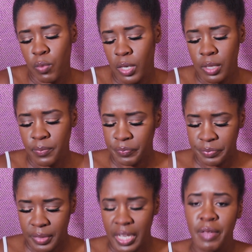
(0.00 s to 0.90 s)
but
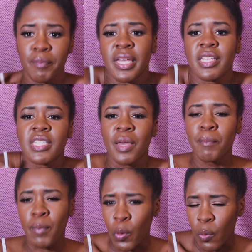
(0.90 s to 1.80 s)
it makes it
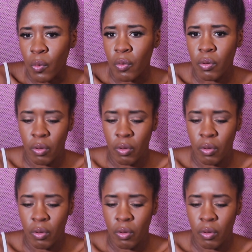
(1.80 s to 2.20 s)
more